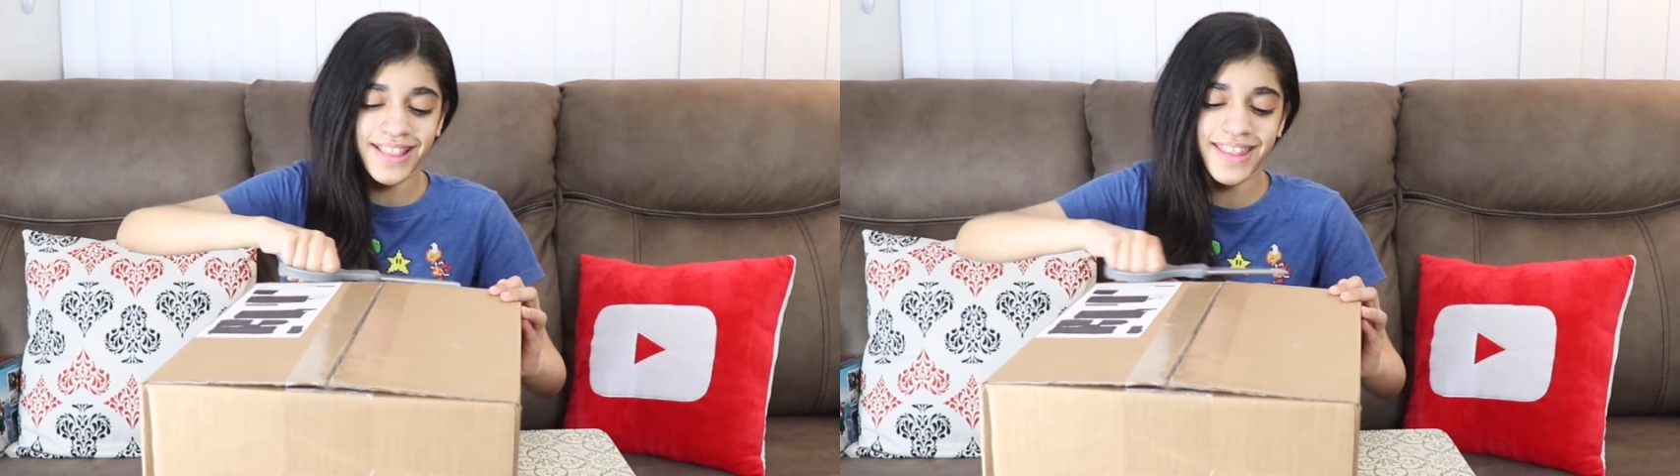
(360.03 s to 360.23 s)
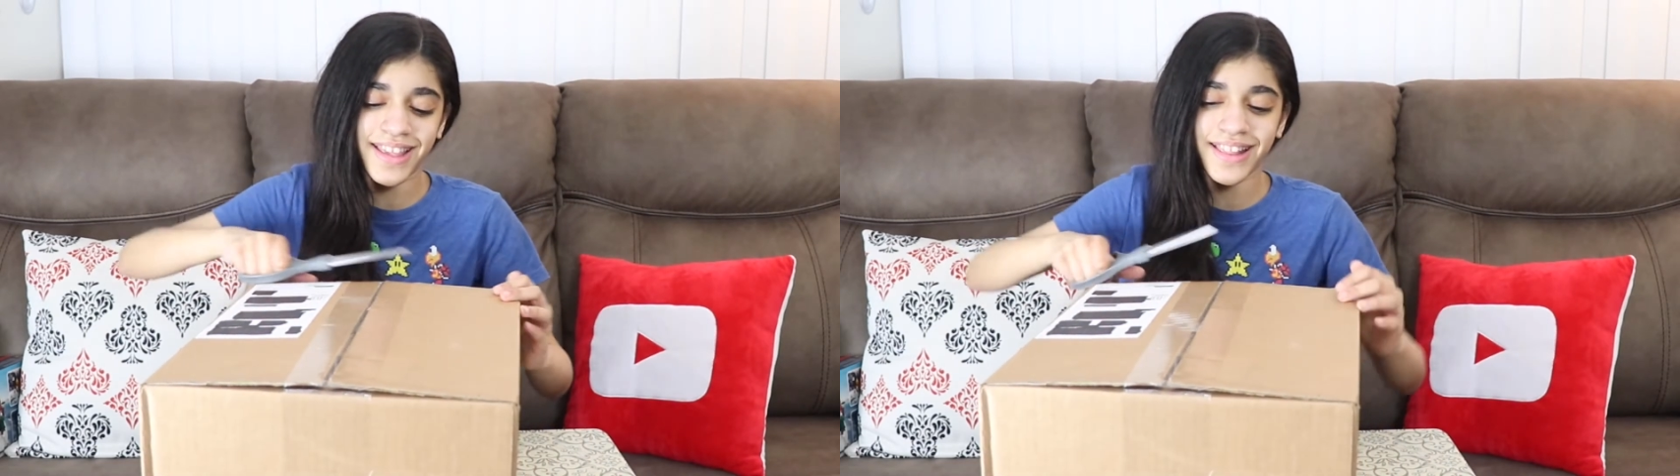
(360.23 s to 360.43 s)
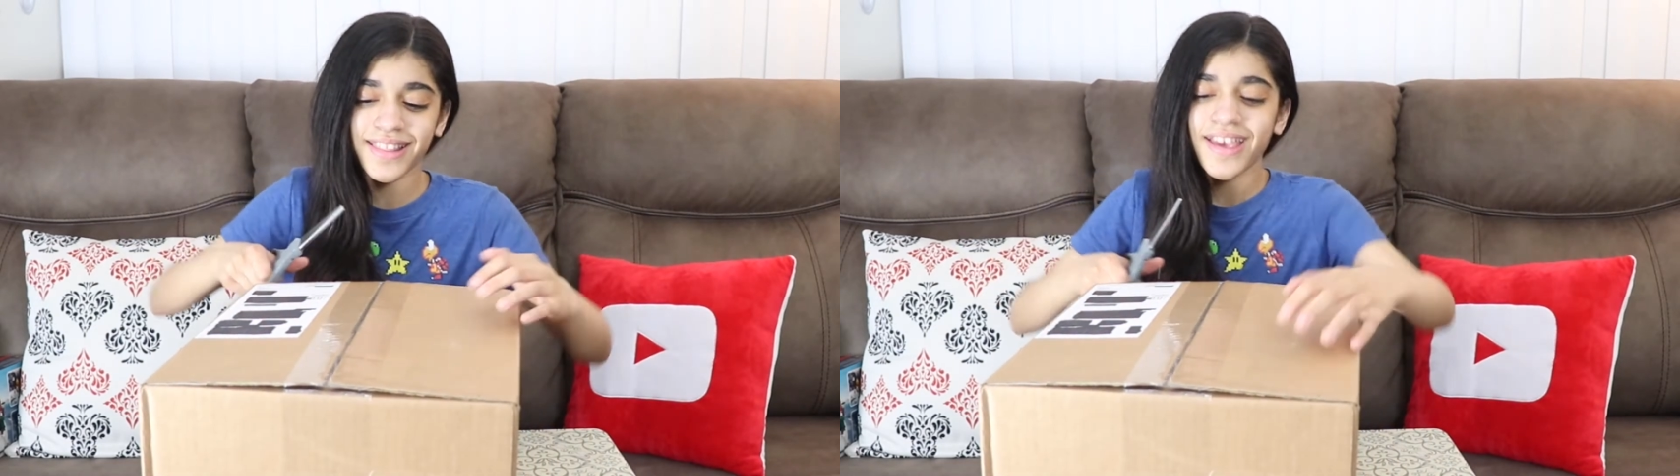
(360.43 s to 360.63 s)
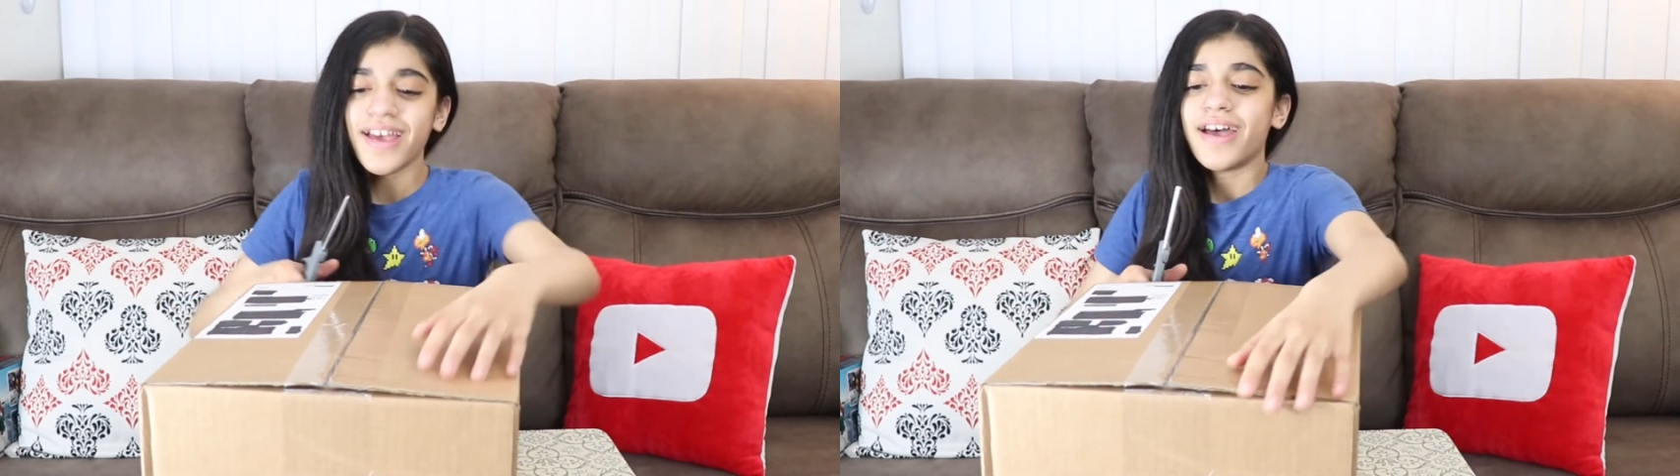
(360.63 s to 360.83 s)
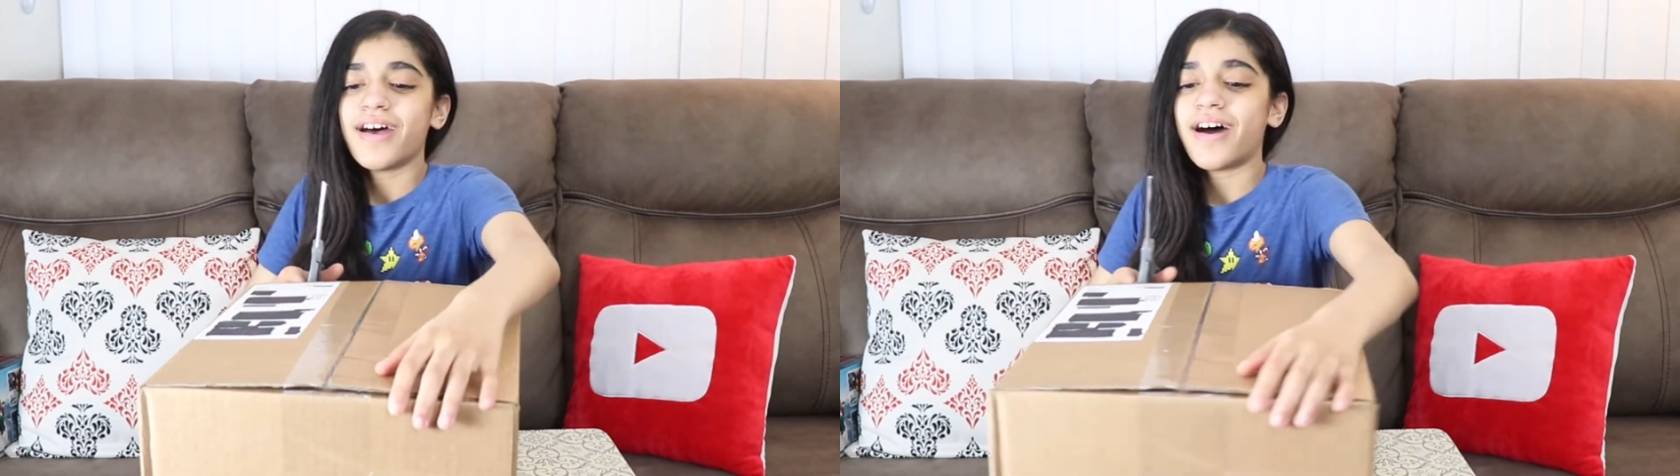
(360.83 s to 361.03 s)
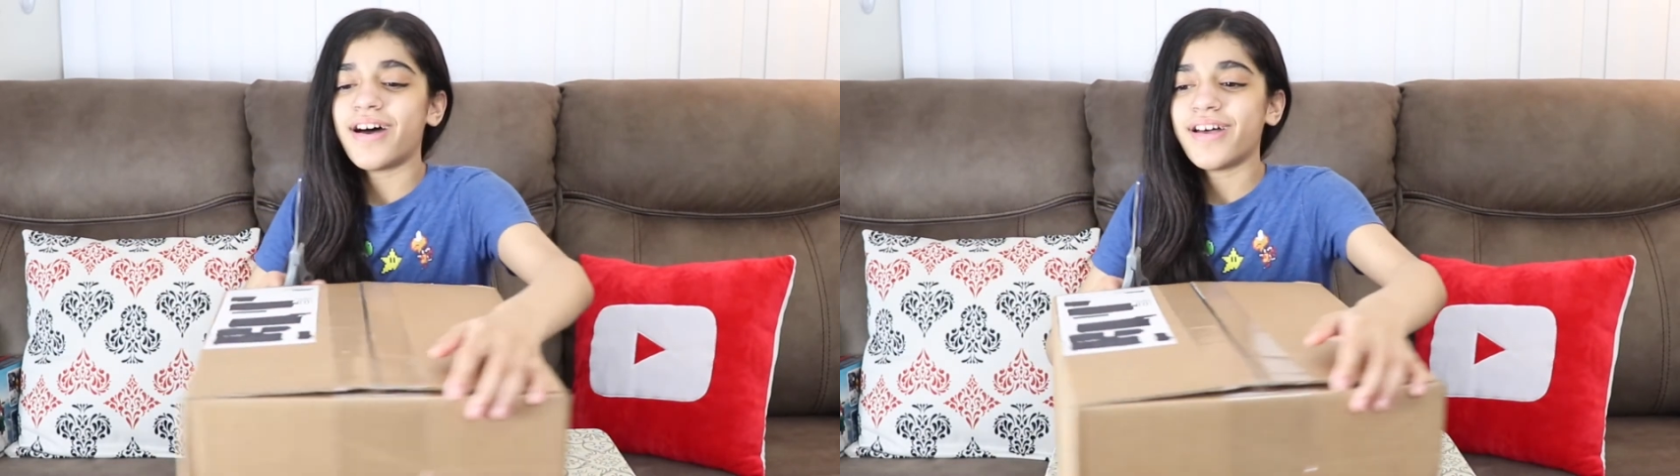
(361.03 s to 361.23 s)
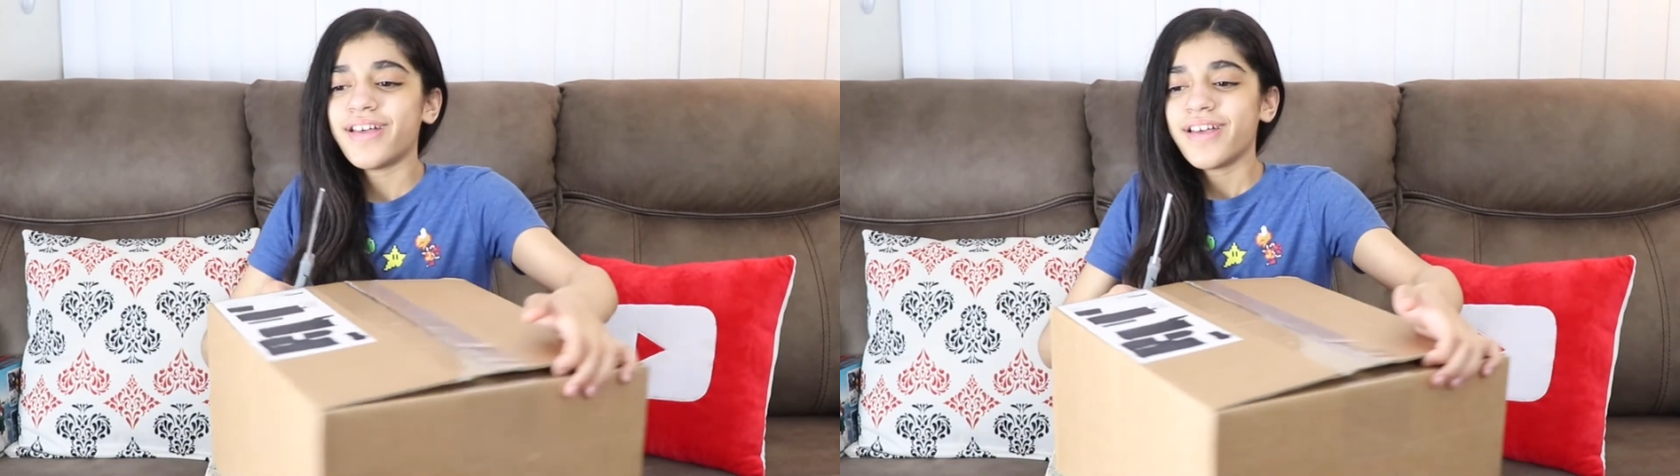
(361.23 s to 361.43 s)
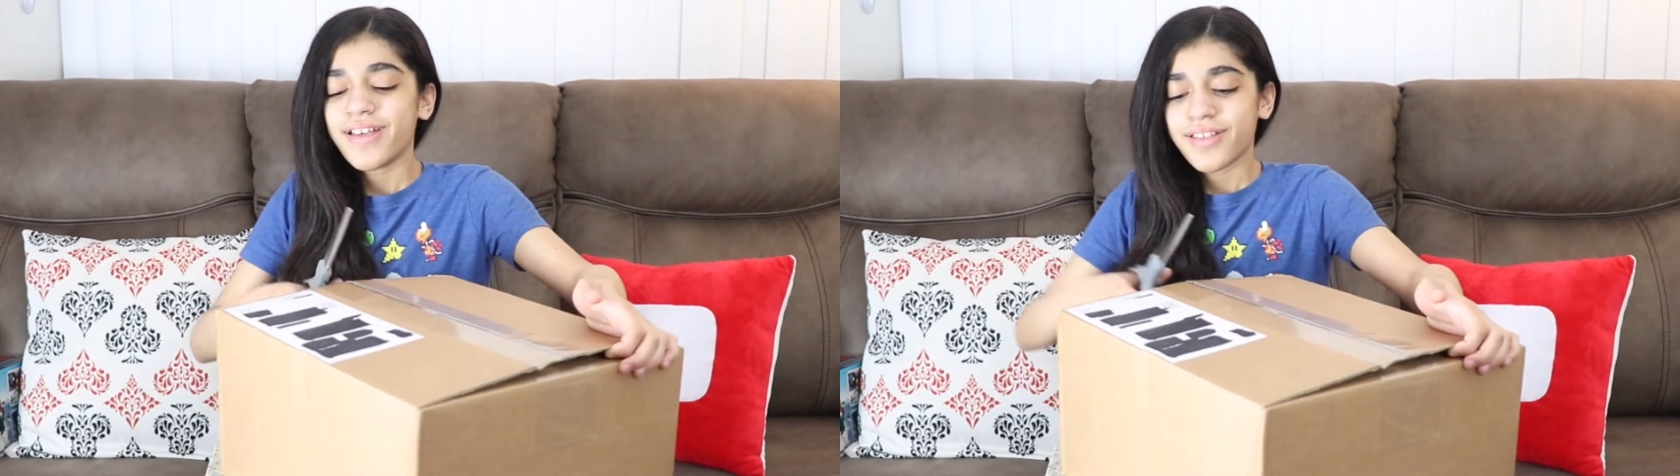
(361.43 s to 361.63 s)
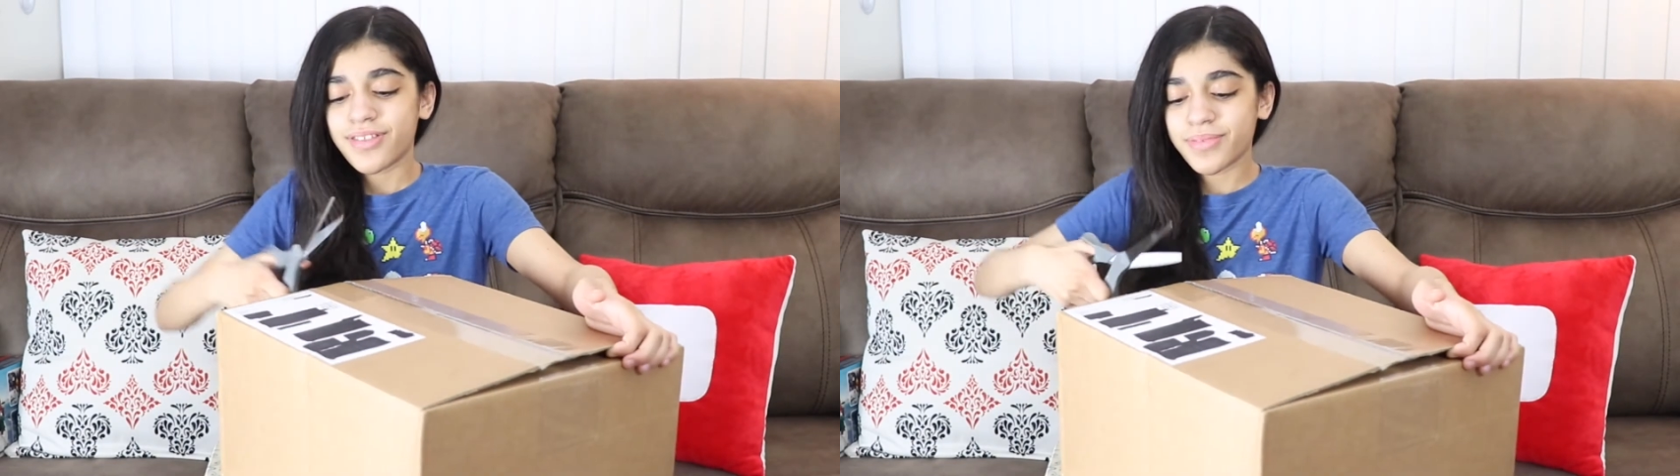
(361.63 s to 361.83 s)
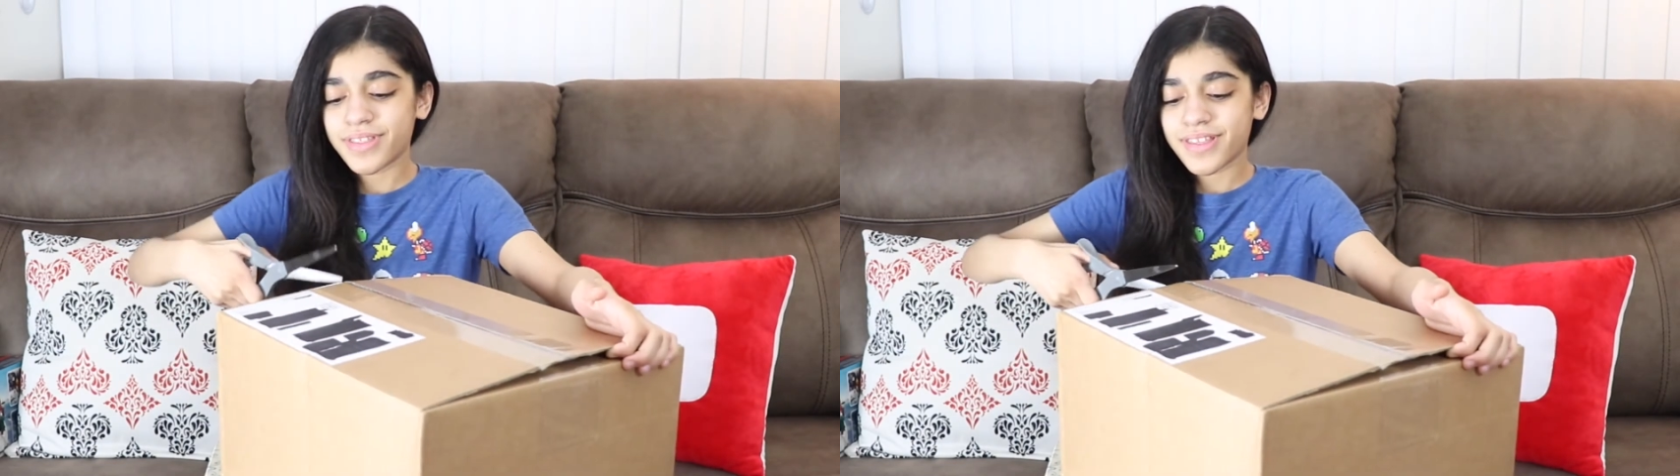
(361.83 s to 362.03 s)
things,
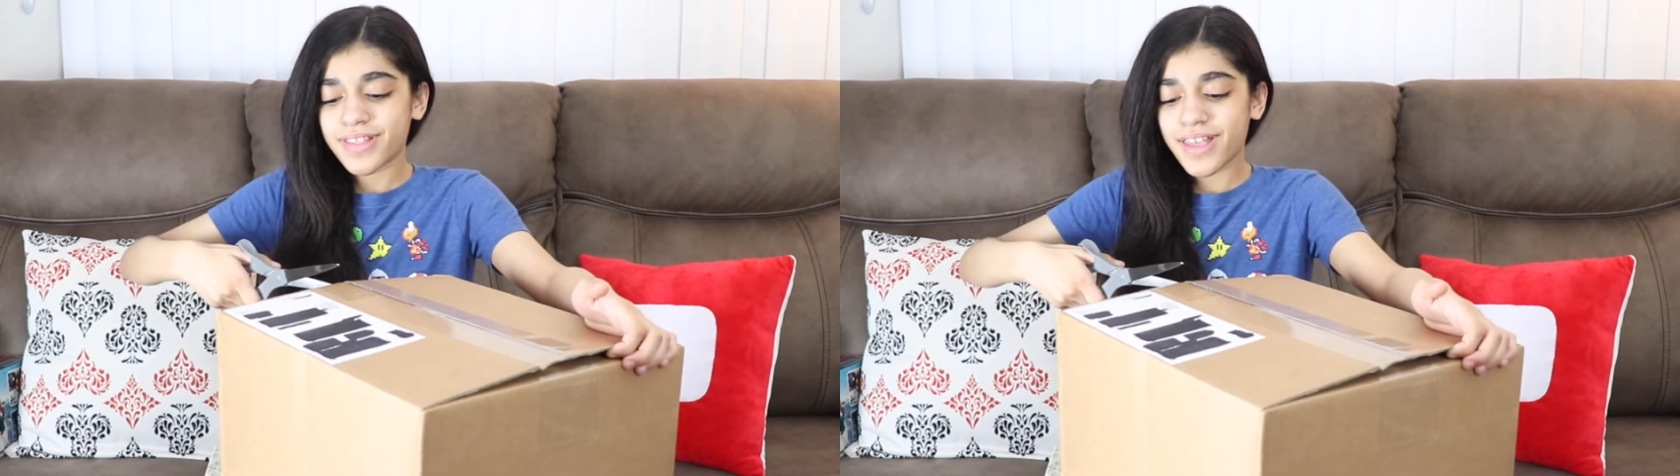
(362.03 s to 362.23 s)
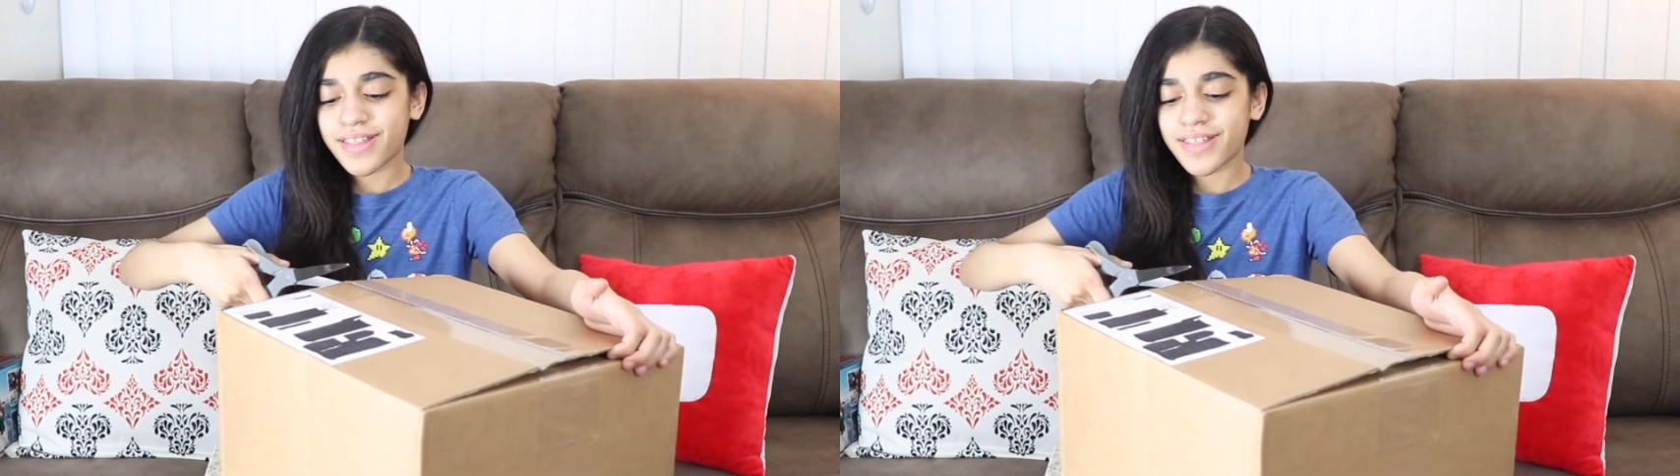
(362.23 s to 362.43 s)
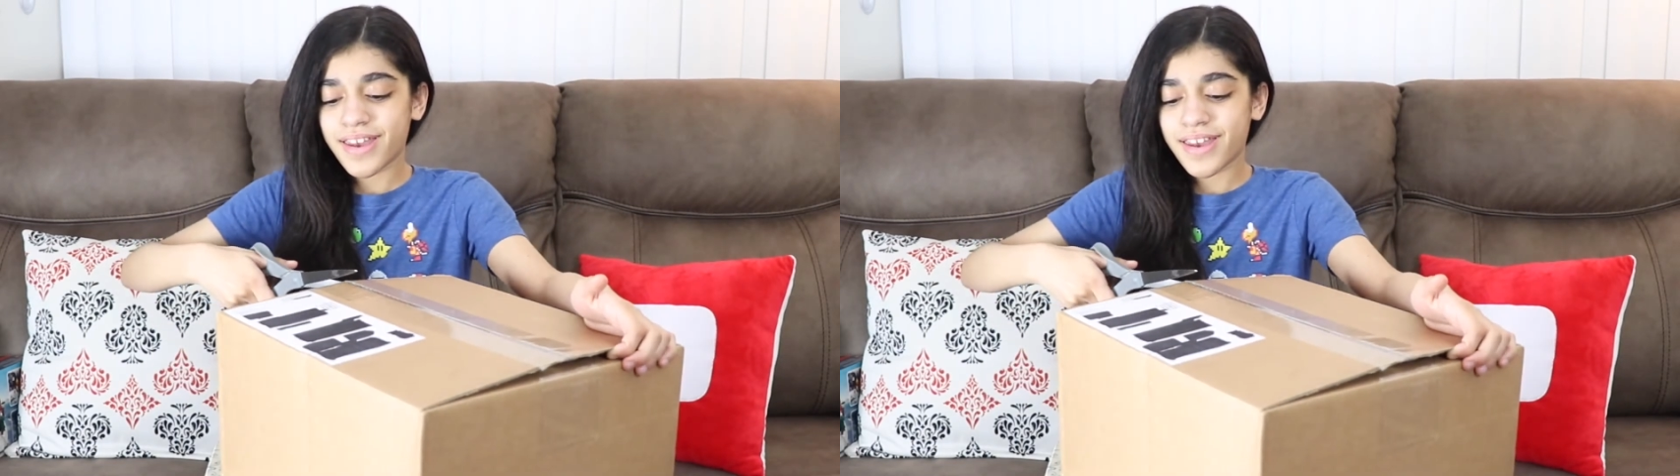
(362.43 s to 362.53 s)
some of the sets that